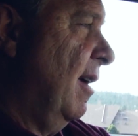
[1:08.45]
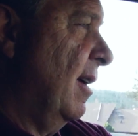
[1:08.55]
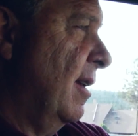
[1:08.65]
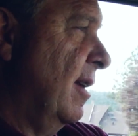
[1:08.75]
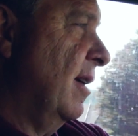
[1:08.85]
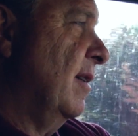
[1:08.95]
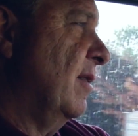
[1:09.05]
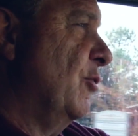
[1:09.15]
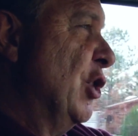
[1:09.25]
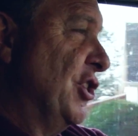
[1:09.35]

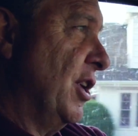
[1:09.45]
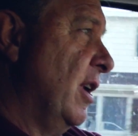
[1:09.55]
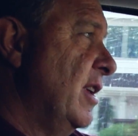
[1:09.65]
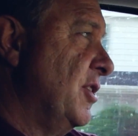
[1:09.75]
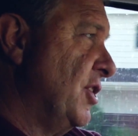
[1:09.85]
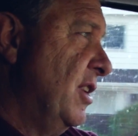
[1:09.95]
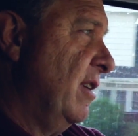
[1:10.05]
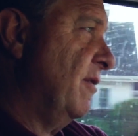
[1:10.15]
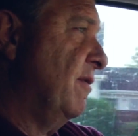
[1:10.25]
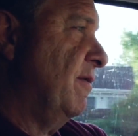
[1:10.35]
and resiliency
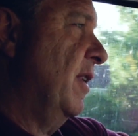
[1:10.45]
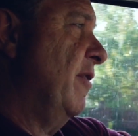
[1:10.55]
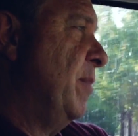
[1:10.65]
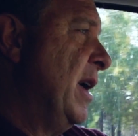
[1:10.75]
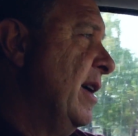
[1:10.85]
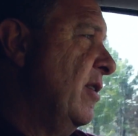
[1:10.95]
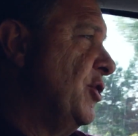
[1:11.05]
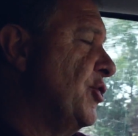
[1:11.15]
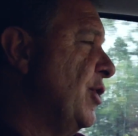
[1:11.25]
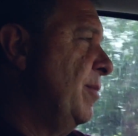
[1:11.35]
of
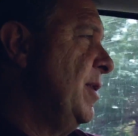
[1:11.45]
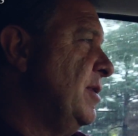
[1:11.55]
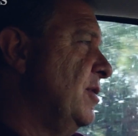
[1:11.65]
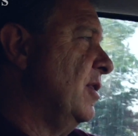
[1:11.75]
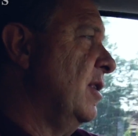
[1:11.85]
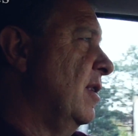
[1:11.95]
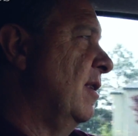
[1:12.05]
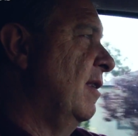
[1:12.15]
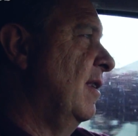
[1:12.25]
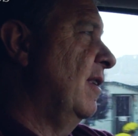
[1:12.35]
pines and treatments,
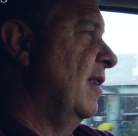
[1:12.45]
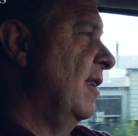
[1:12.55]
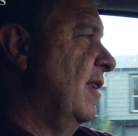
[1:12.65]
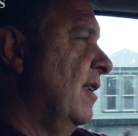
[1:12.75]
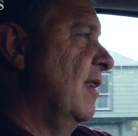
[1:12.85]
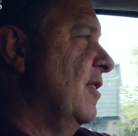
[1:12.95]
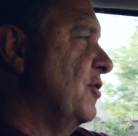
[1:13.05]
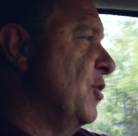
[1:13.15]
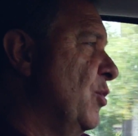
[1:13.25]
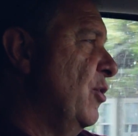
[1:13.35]

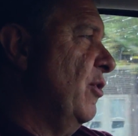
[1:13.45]
and so we're